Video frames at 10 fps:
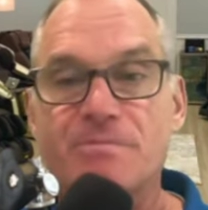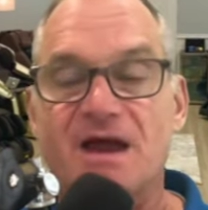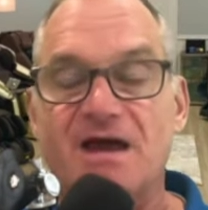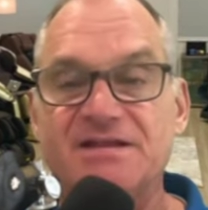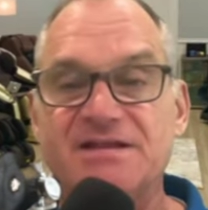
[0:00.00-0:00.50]

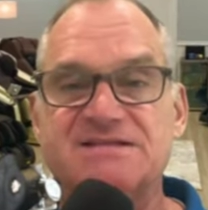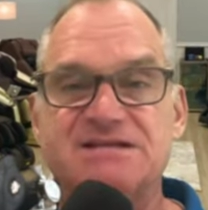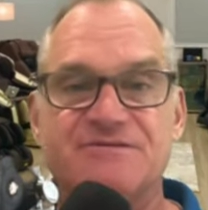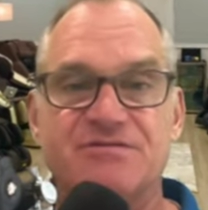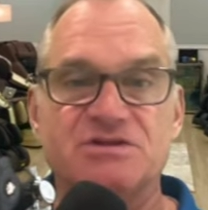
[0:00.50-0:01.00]
I think that's
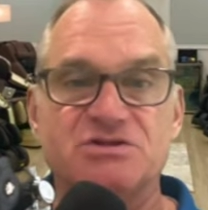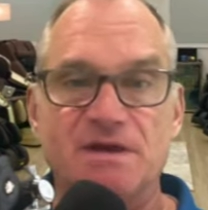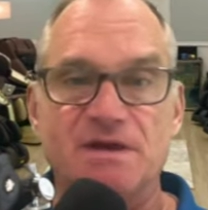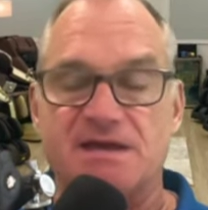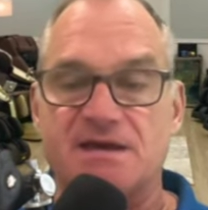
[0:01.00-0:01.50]
it for this
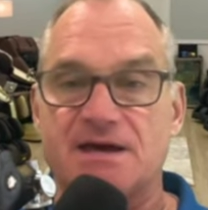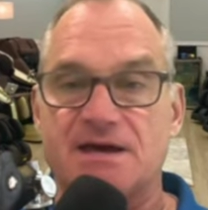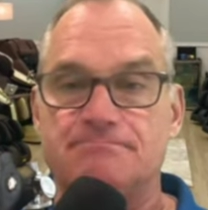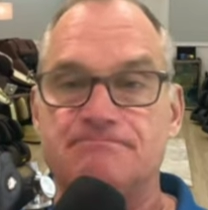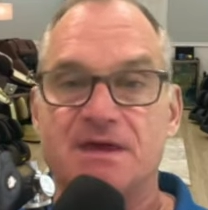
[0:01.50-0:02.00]
week.
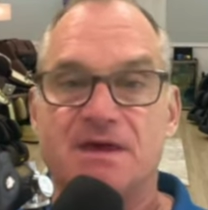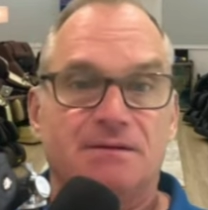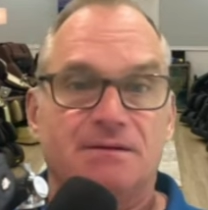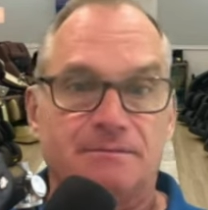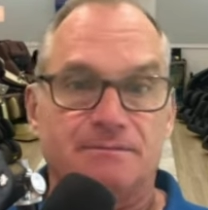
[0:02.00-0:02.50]
Um,
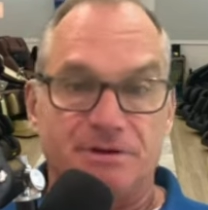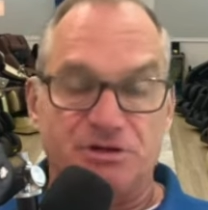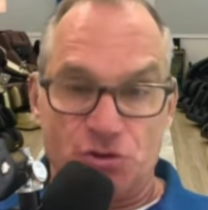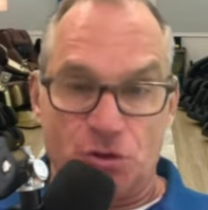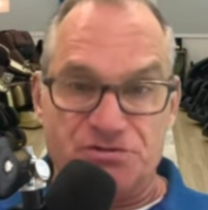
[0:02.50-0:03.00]
be
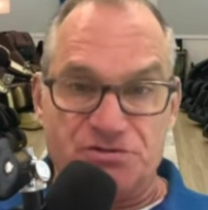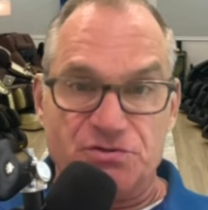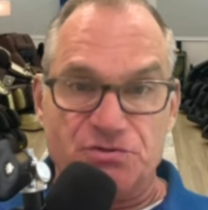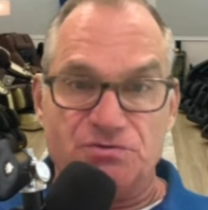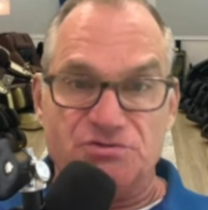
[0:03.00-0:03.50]
sure
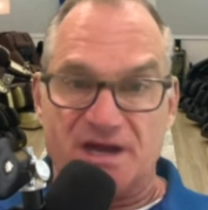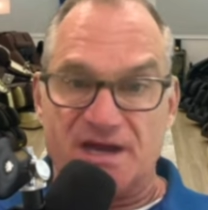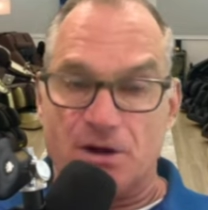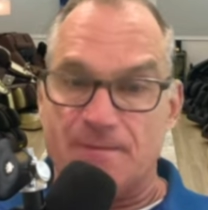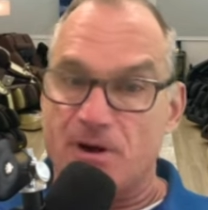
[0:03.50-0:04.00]
to check
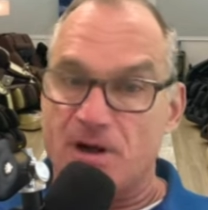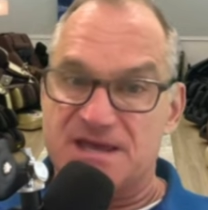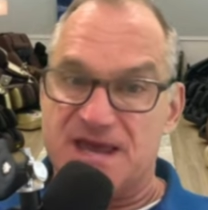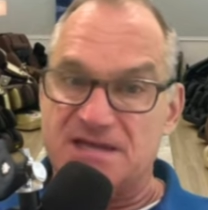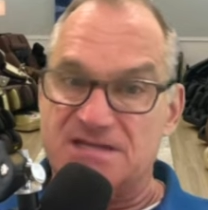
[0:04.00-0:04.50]
out our
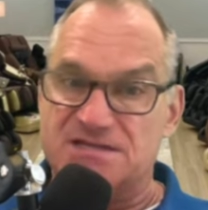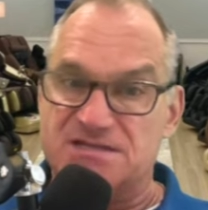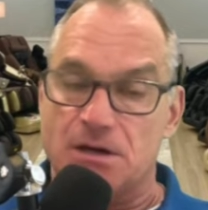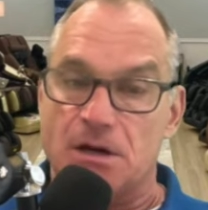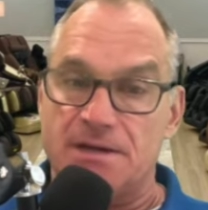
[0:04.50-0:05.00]
podcasts
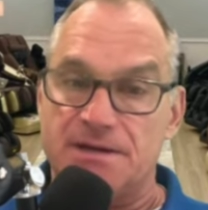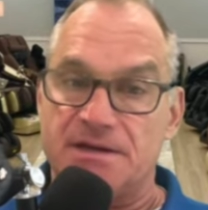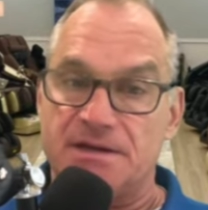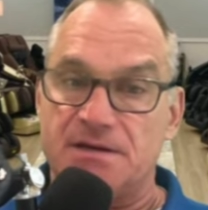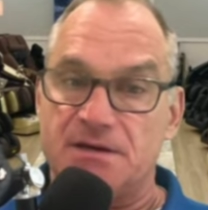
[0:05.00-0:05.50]
on
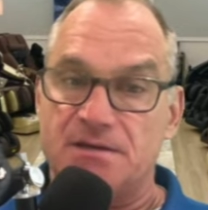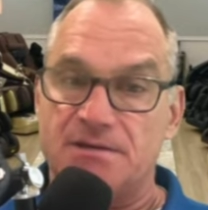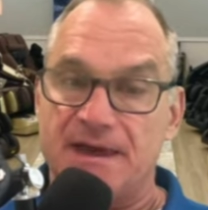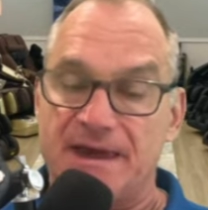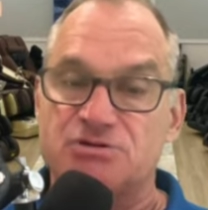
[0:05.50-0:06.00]
uh, on
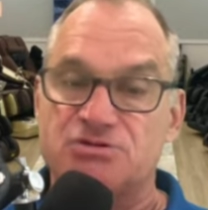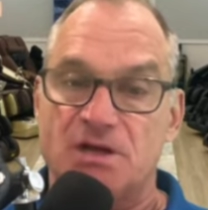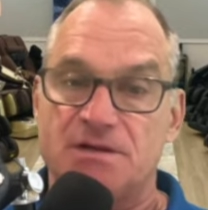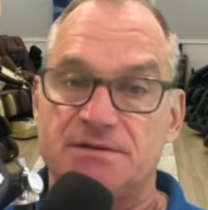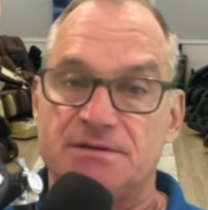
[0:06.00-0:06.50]

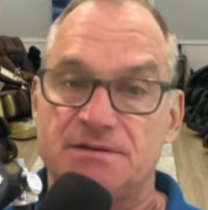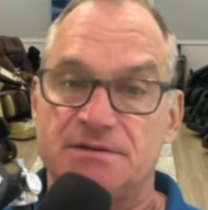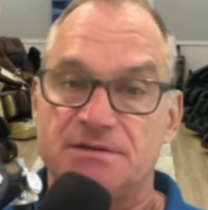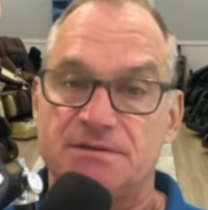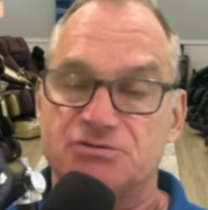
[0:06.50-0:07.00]
Amazon
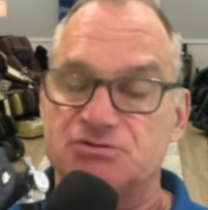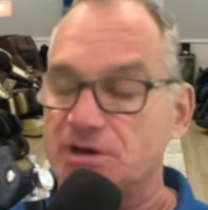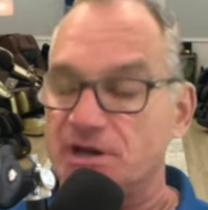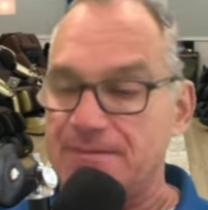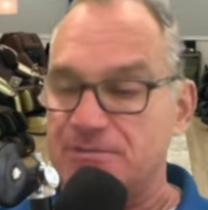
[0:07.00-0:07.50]
uh, or sorry,
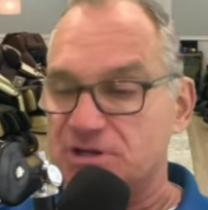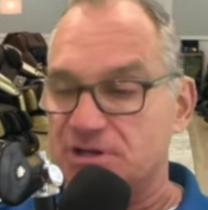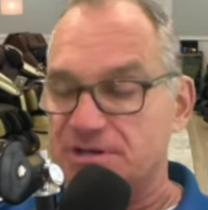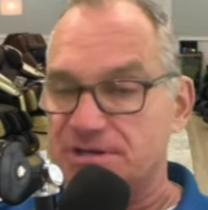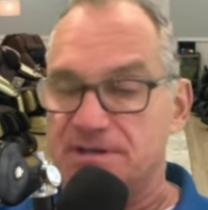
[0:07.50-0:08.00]
not
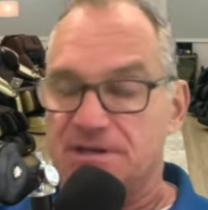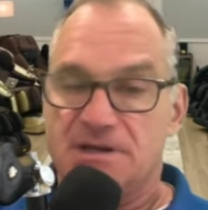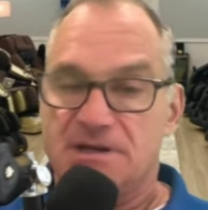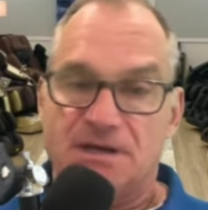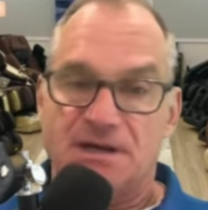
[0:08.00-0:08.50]
Amazon, uh,
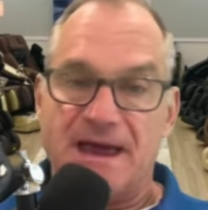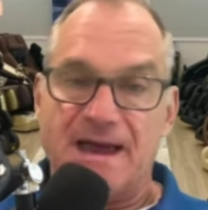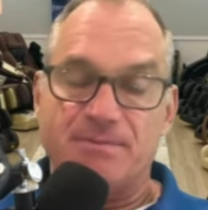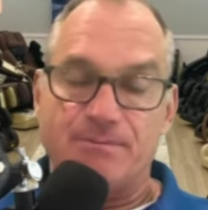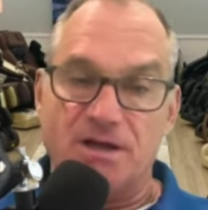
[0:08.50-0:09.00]
uh,
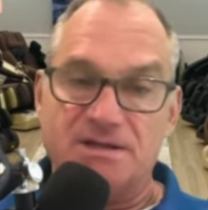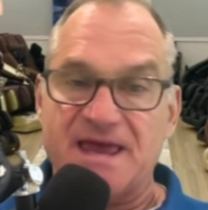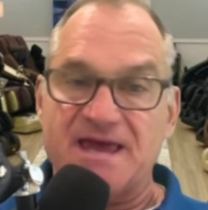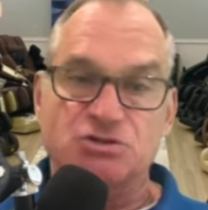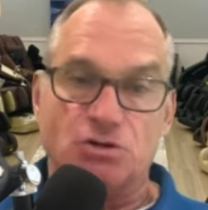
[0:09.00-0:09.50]
Apple
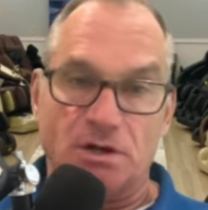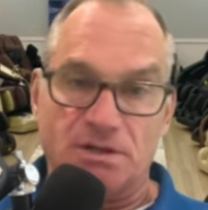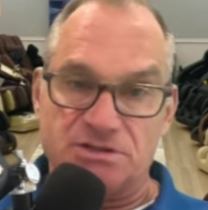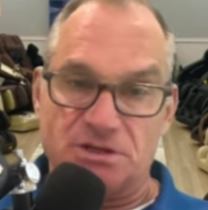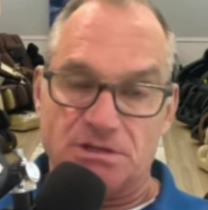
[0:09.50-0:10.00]
Podcasts or
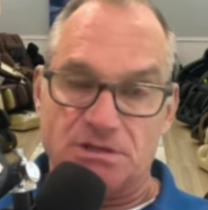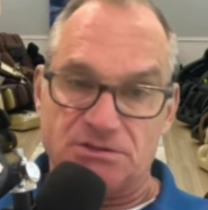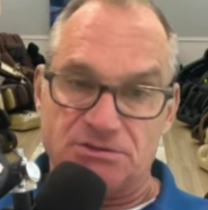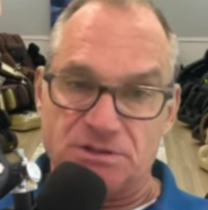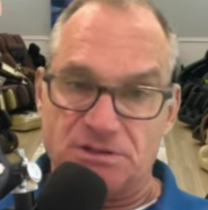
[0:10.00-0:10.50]
on
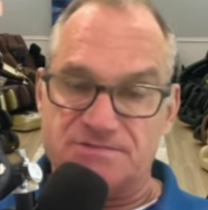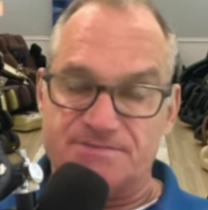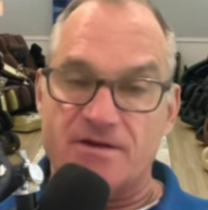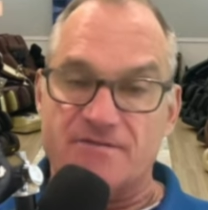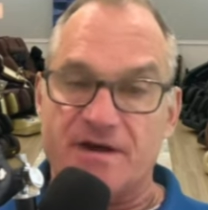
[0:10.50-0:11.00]
on, on
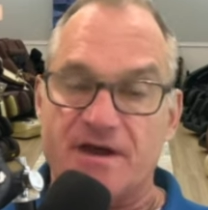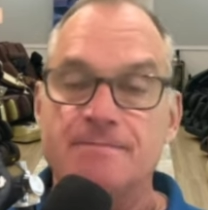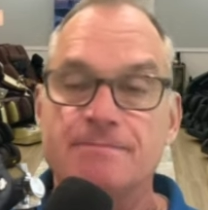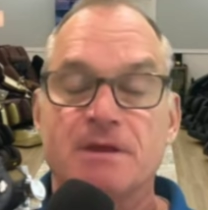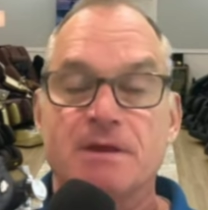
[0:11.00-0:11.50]
Spotify.
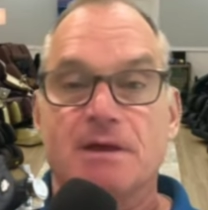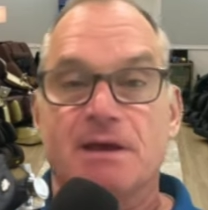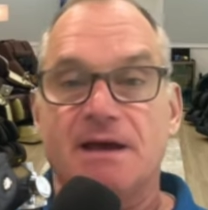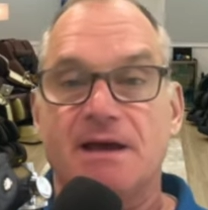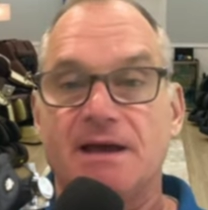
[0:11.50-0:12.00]

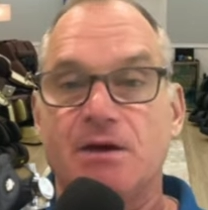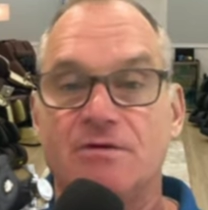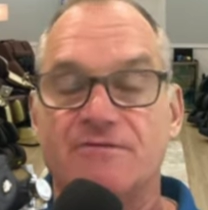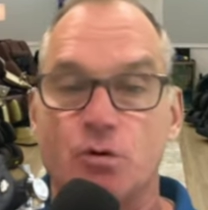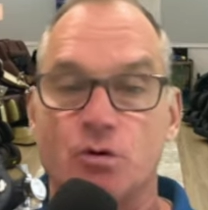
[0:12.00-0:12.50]
Uh, or
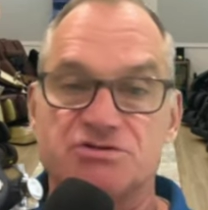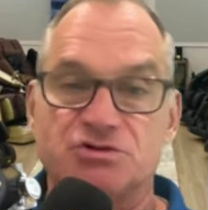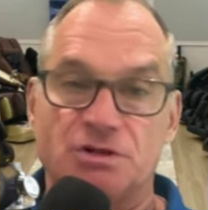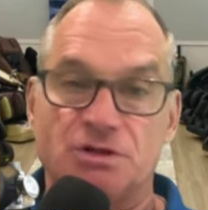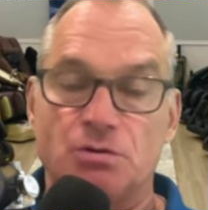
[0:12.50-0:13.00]
of course, you
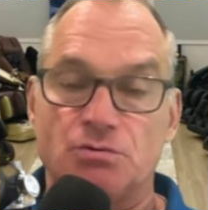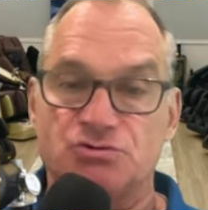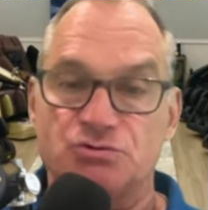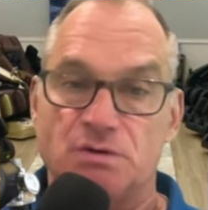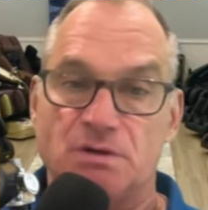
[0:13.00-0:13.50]
can go
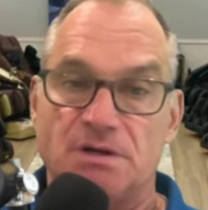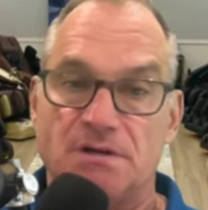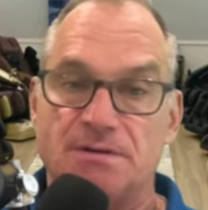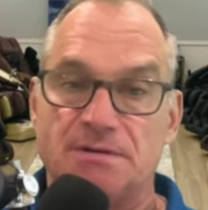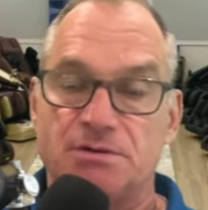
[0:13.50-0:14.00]
to uh,
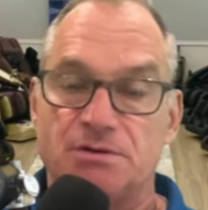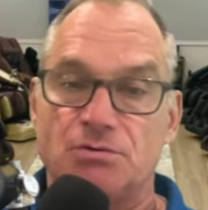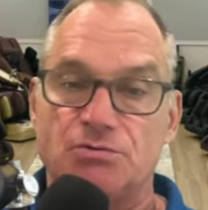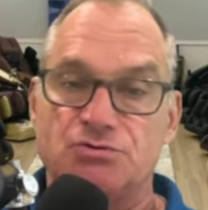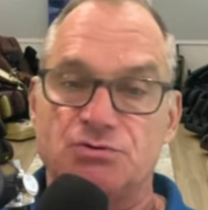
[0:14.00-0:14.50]
you can go
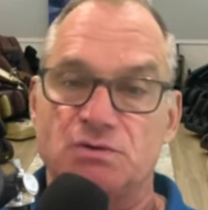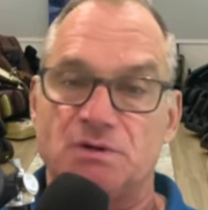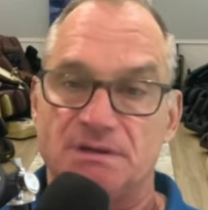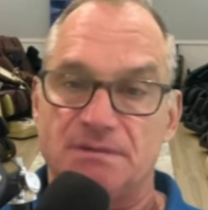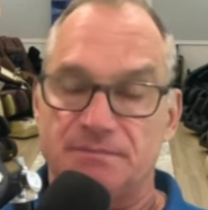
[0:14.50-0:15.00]
to uh,